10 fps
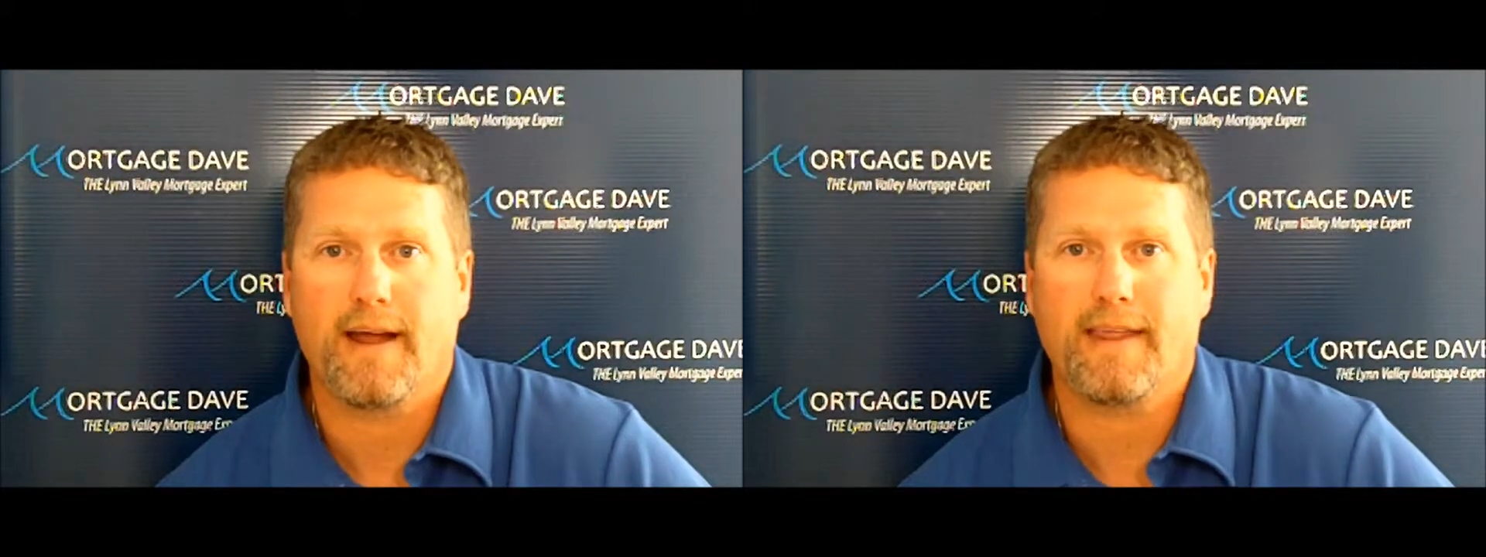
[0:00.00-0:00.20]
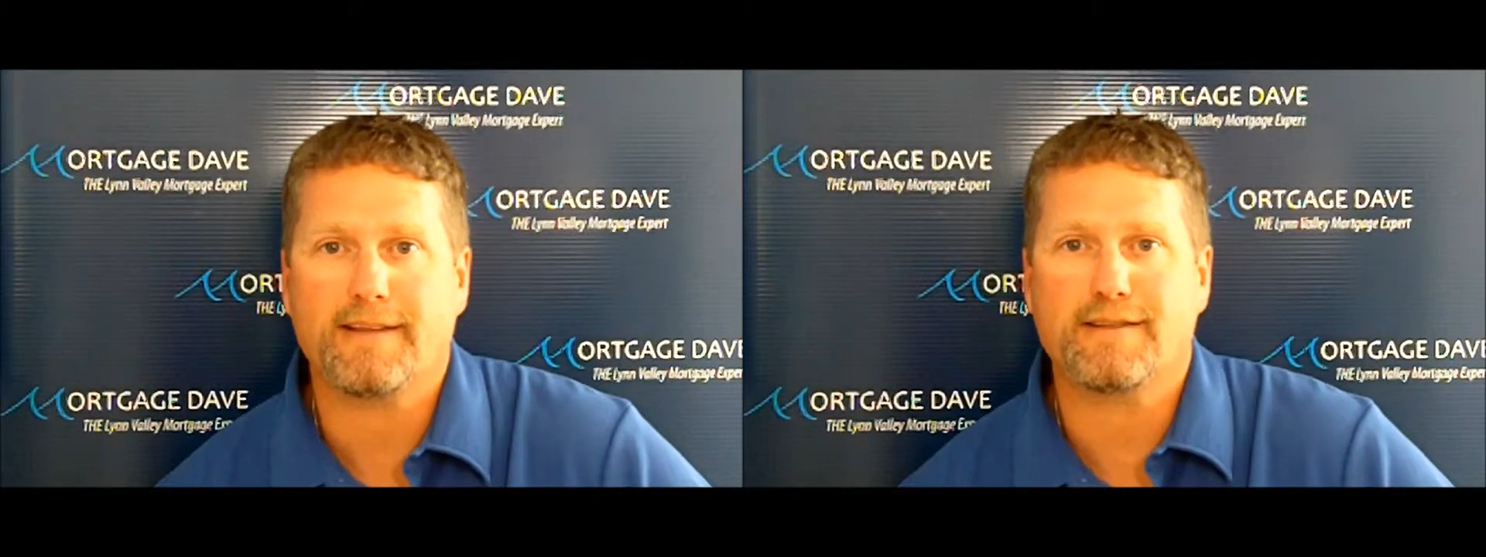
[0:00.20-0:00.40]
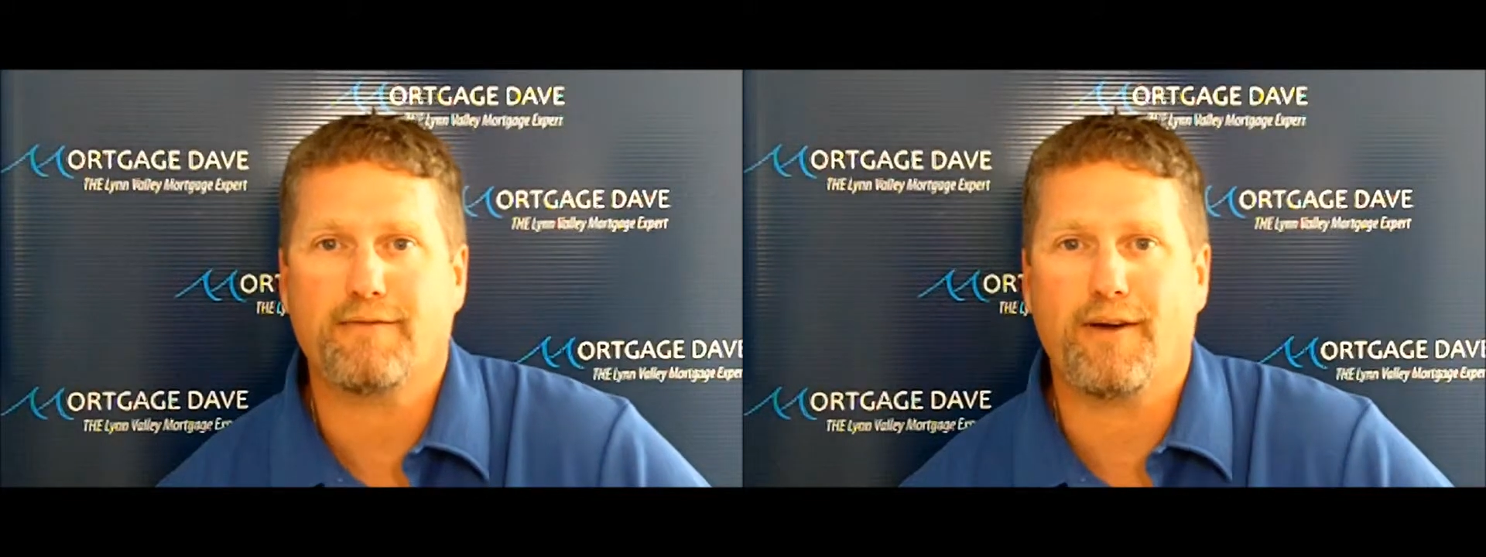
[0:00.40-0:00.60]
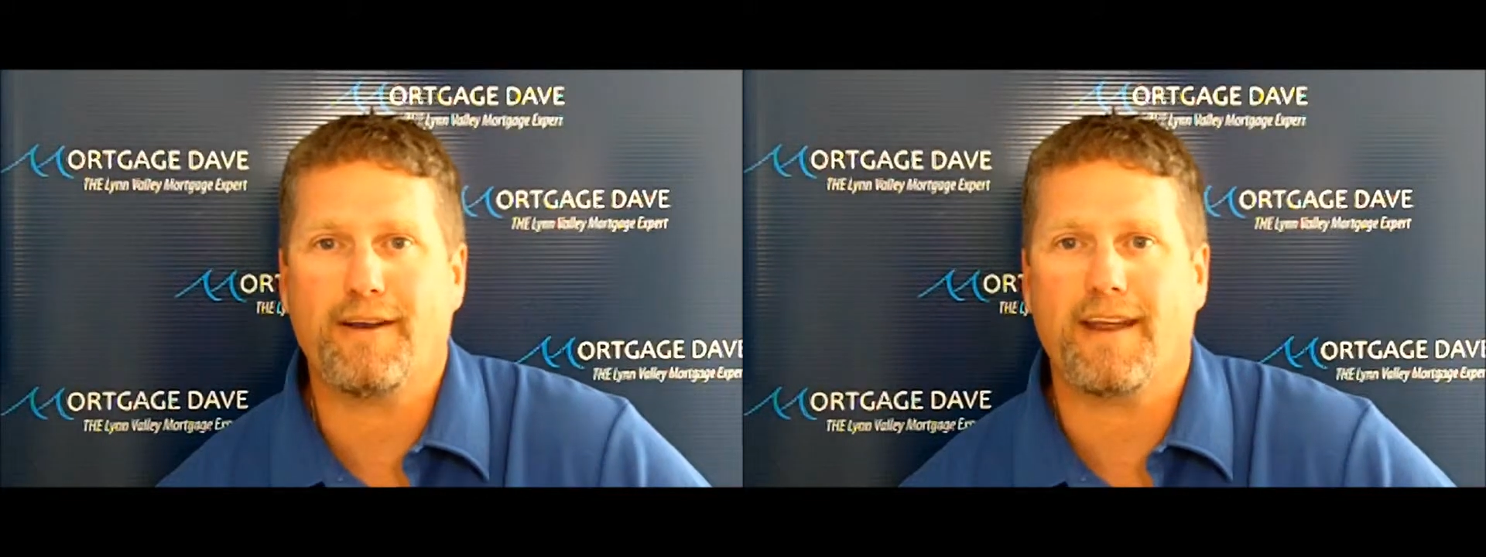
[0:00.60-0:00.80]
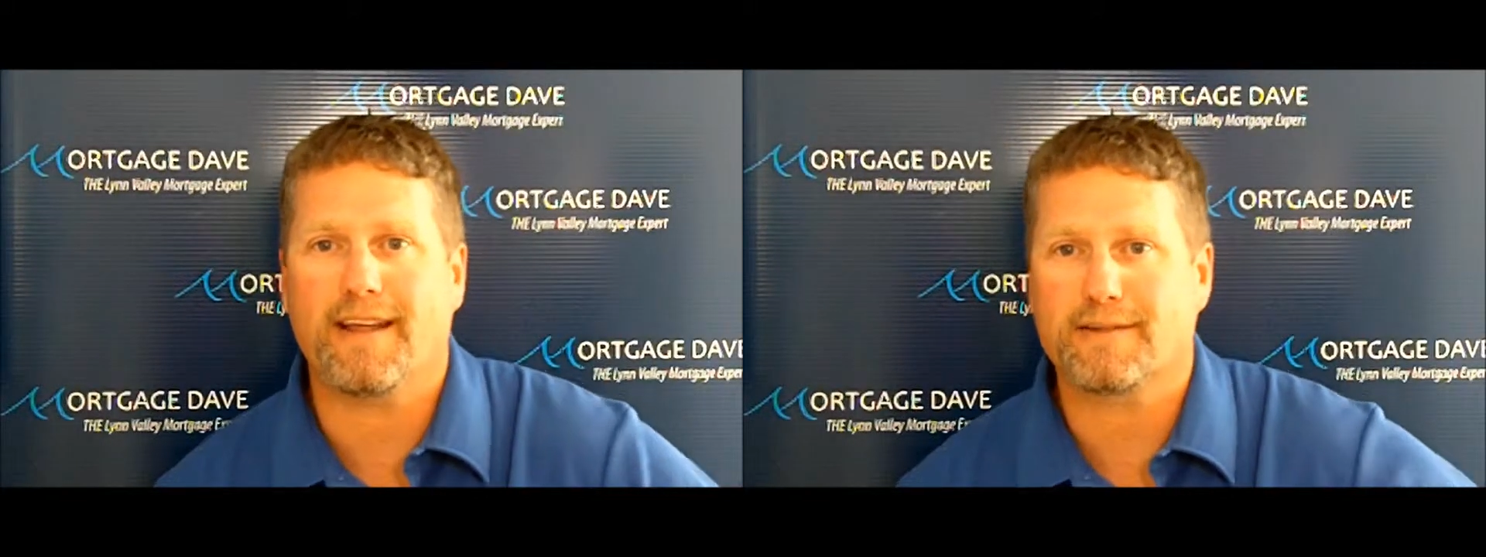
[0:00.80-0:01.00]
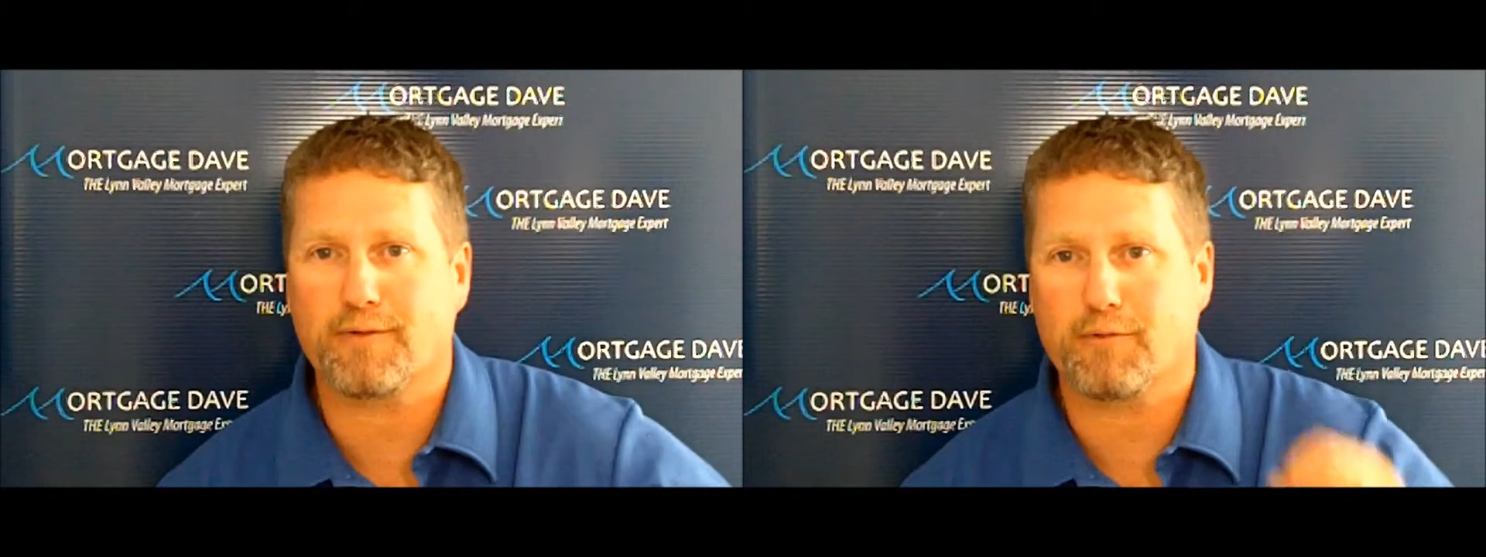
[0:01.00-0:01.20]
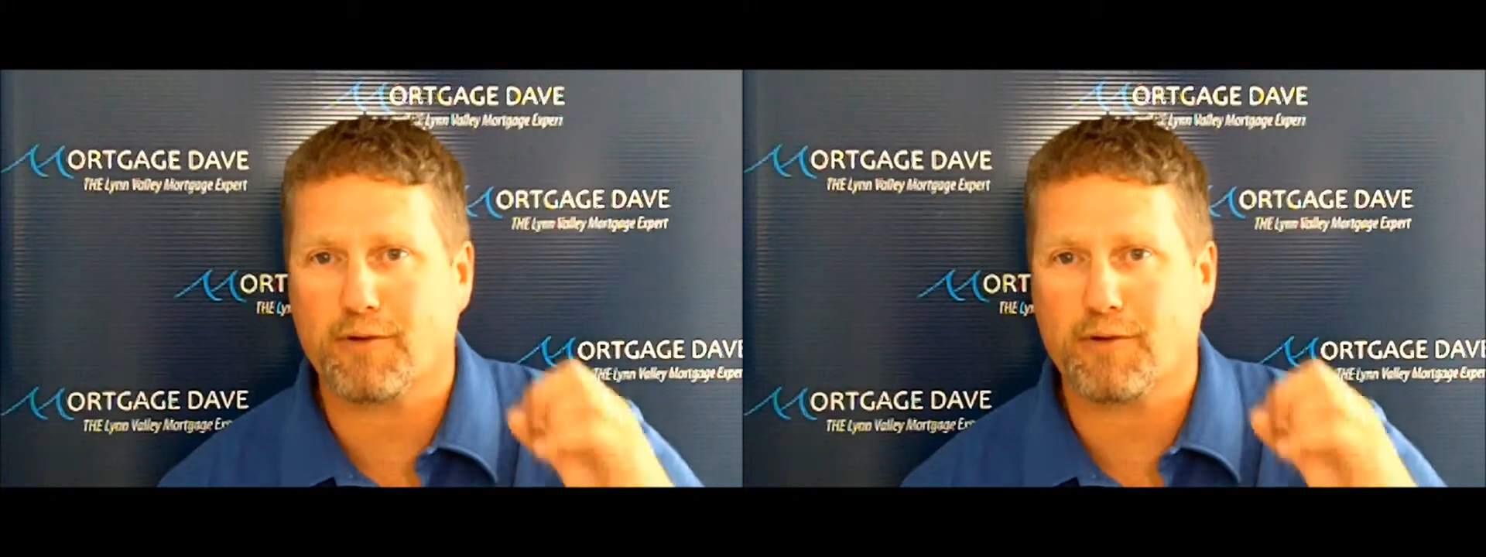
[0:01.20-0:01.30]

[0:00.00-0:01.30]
And that's the fun day. That's when the